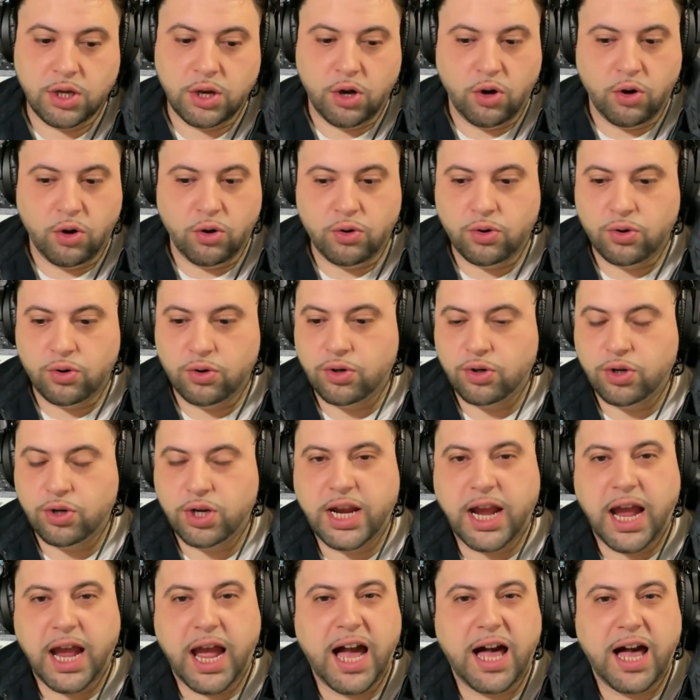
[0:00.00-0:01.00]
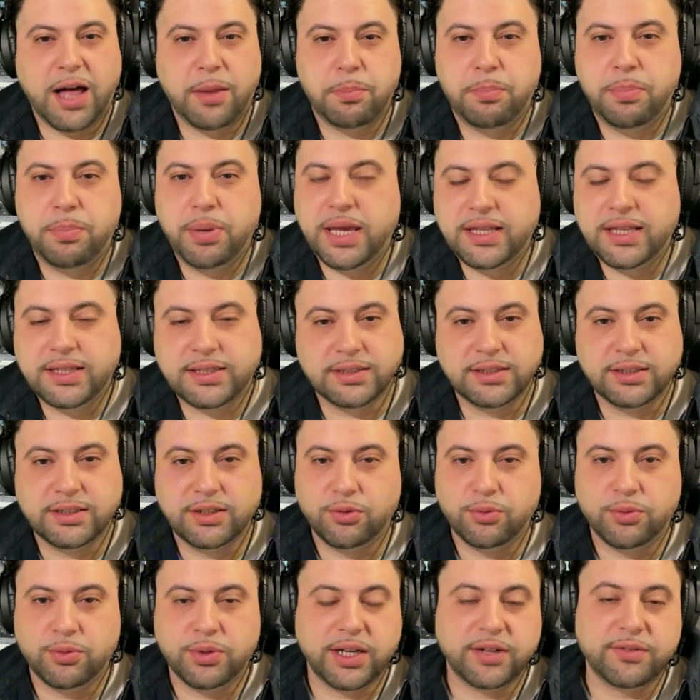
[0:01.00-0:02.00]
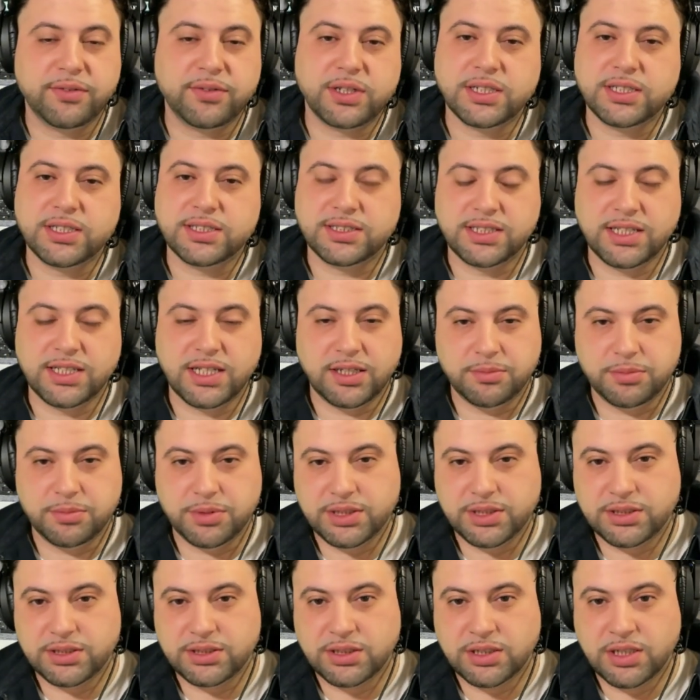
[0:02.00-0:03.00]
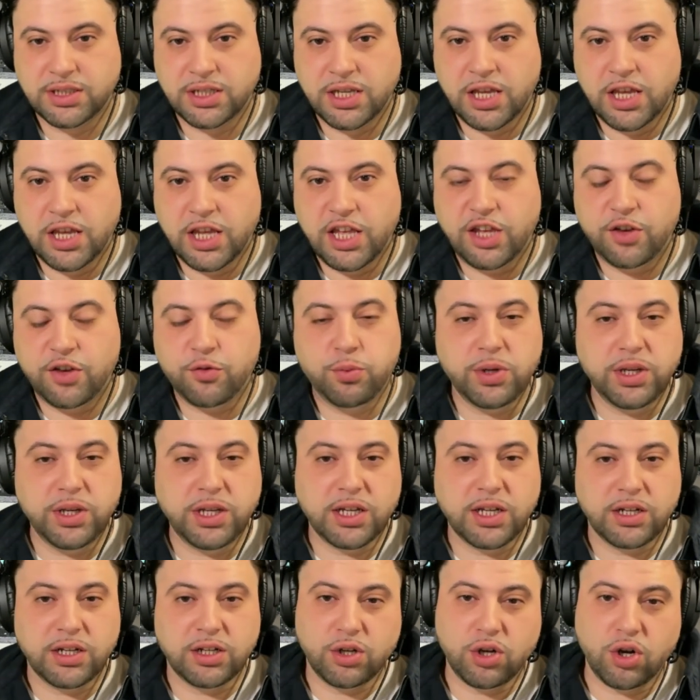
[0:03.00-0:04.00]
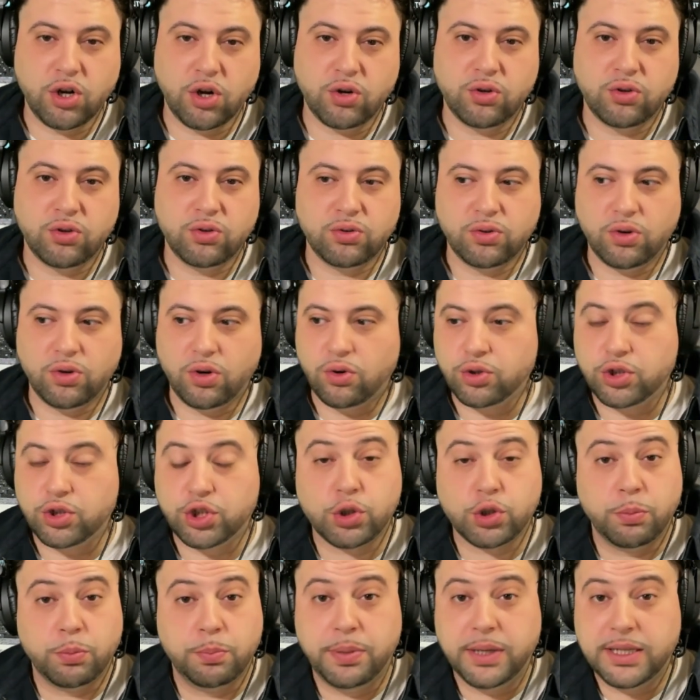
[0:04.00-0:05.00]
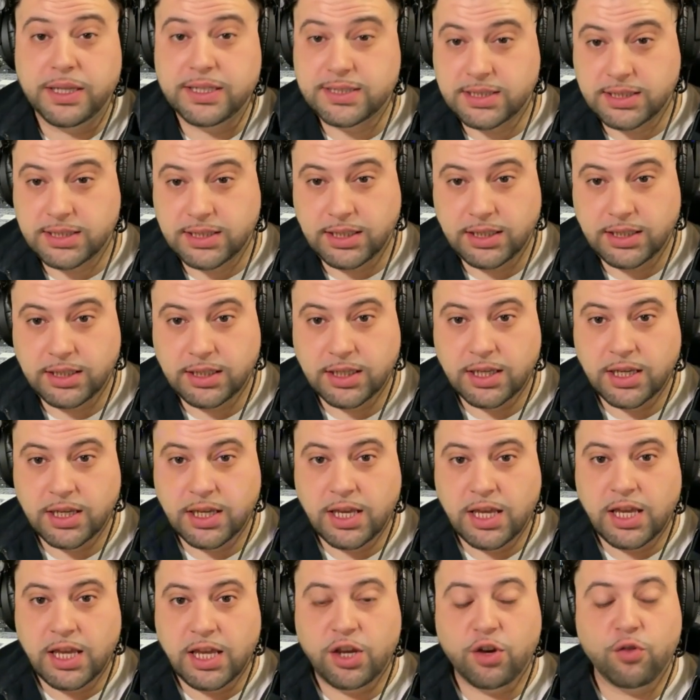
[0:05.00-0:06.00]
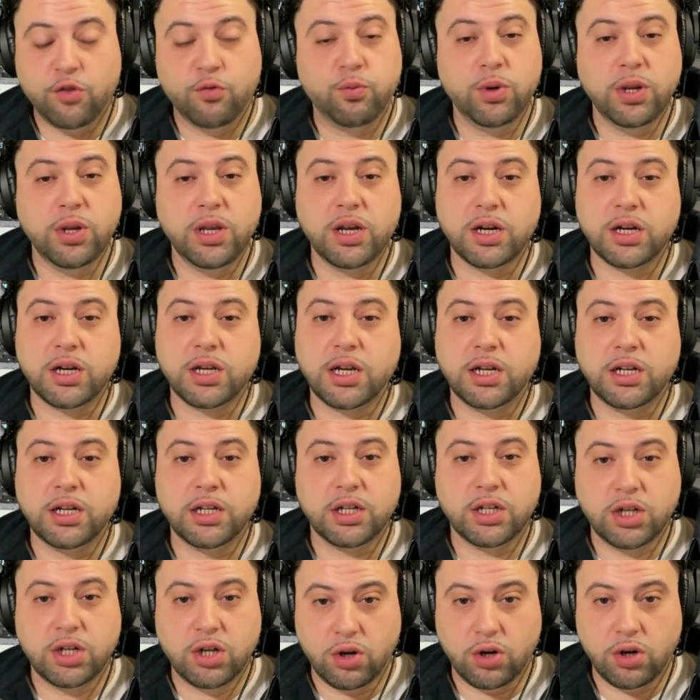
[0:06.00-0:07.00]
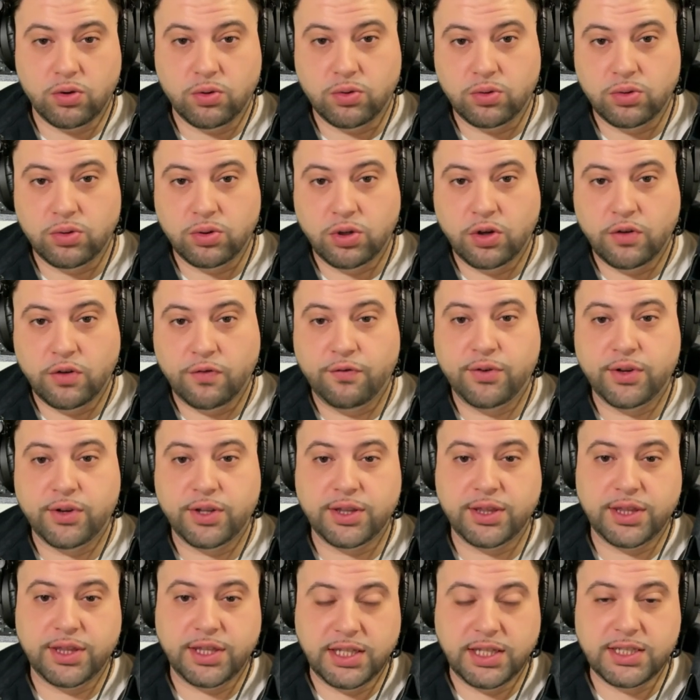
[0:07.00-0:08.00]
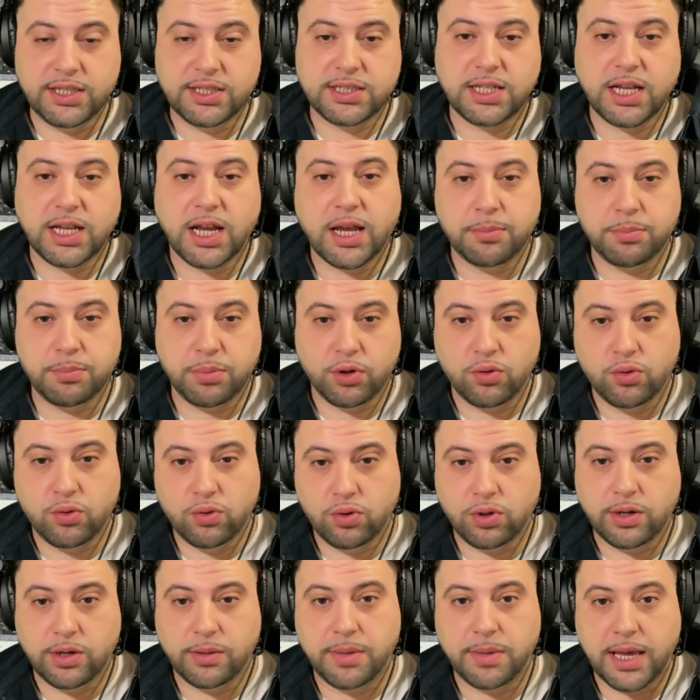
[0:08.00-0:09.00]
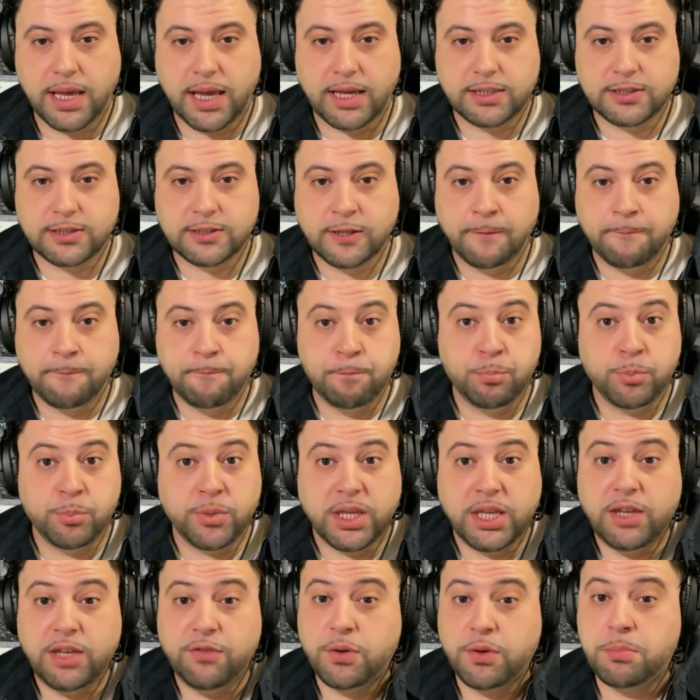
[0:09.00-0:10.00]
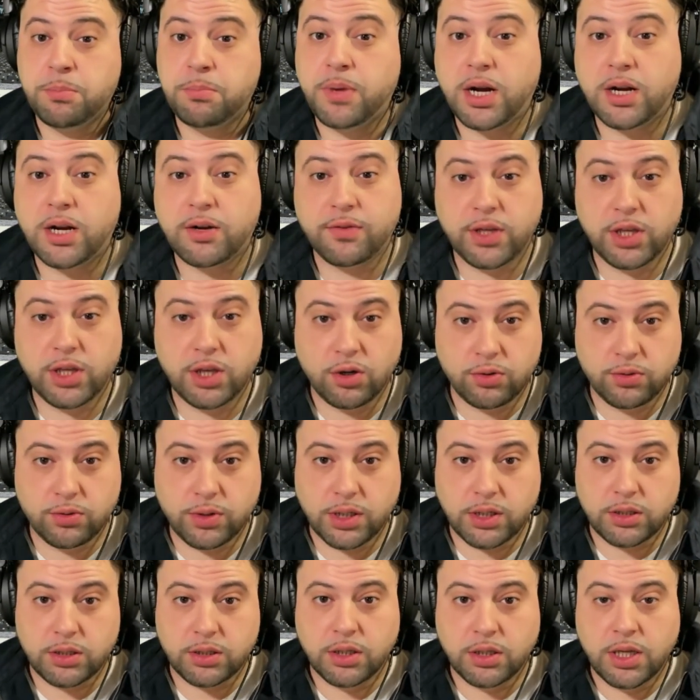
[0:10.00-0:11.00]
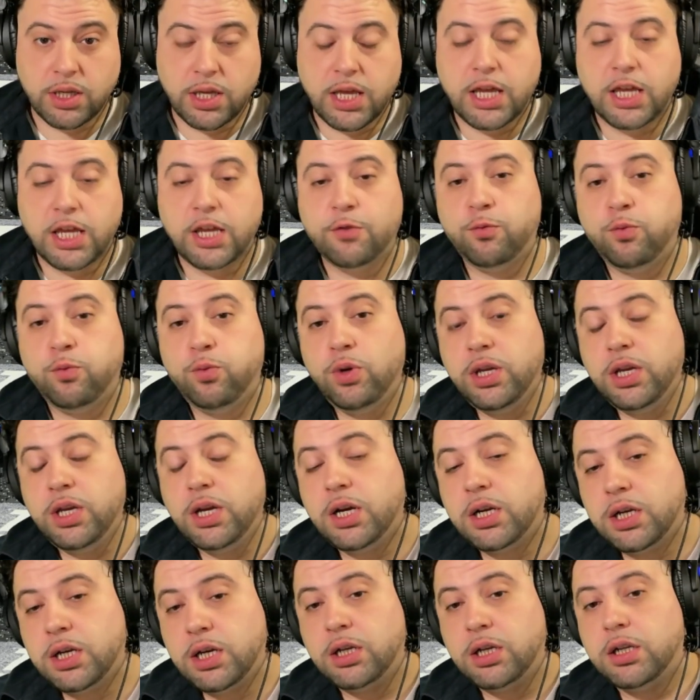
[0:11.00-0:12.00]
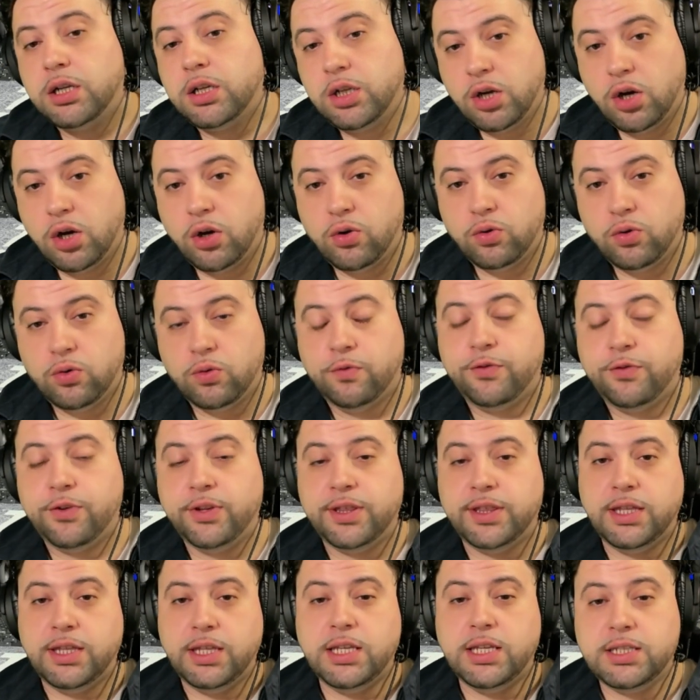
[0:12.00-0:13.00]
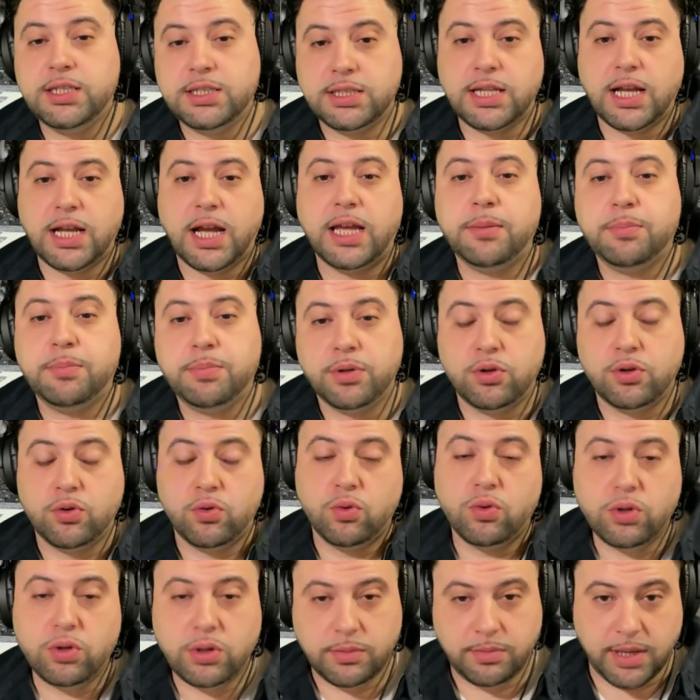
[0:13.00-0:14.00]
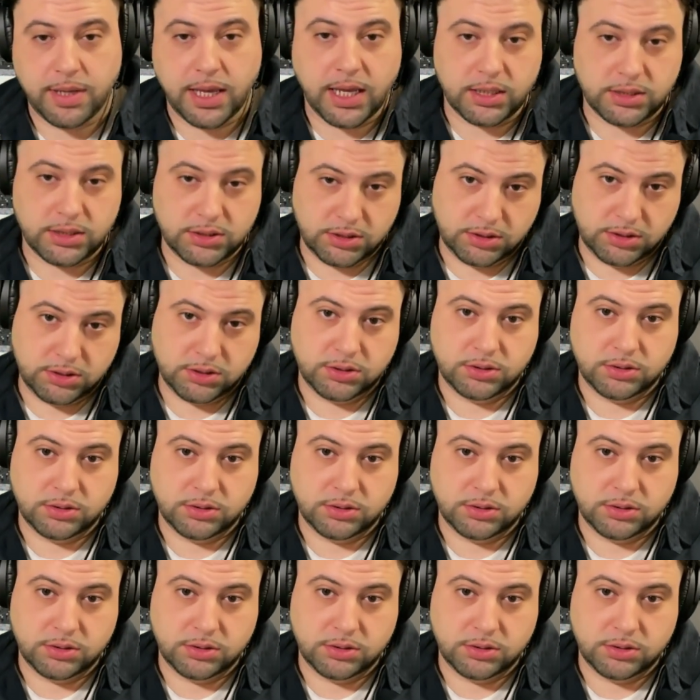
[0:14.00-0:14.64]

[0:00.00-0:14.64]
or Kyle Pitts, or whatever his name is, if we're going to go, or Trubisky, if we are going to go for these type of quarterbacks, even Mariota, if we are going to go for these type of quarterbacks,